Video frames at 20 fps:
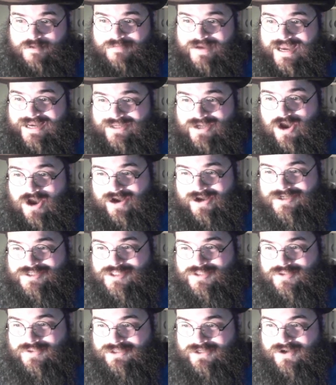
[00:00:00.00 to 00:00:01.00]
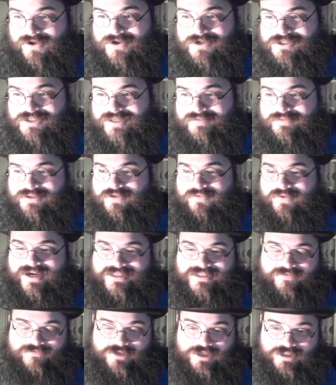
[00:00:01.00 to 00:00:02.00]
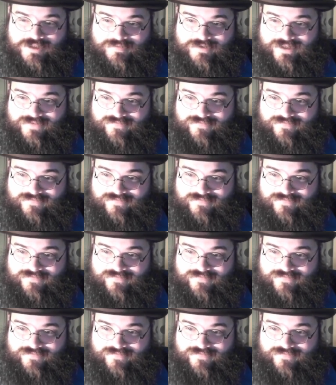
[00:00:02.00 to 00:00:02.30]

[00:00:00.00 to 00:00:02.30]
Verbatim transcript: backyards to encourage them in the ways of gentlemanly